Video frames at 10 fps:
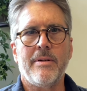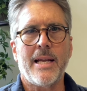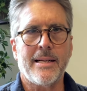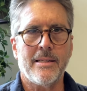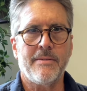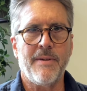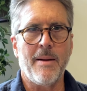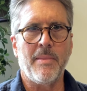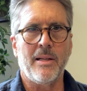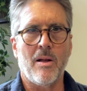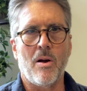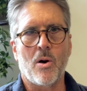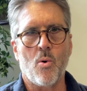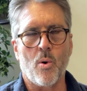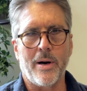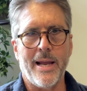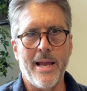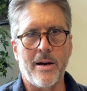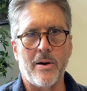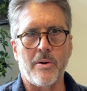Texas family law court
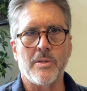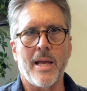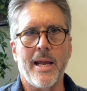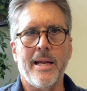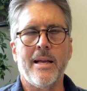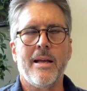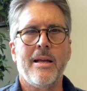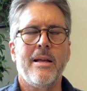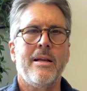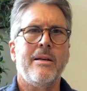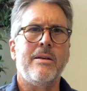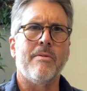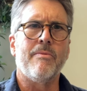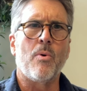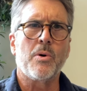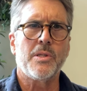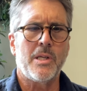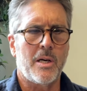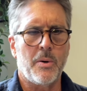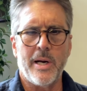enters a divorce
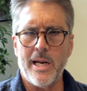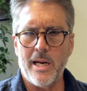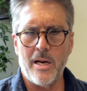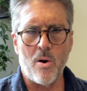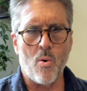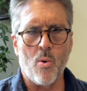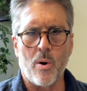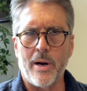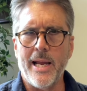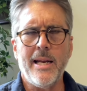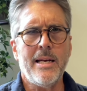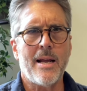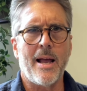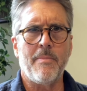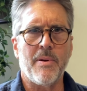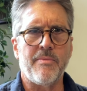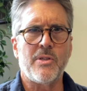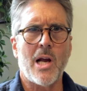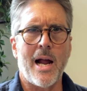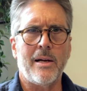decree or any type of
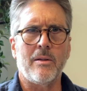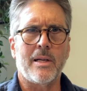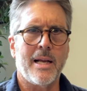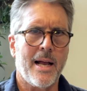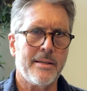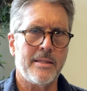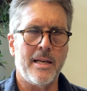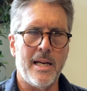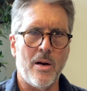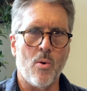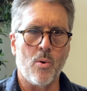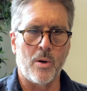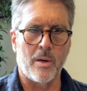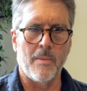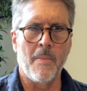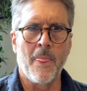child custody order,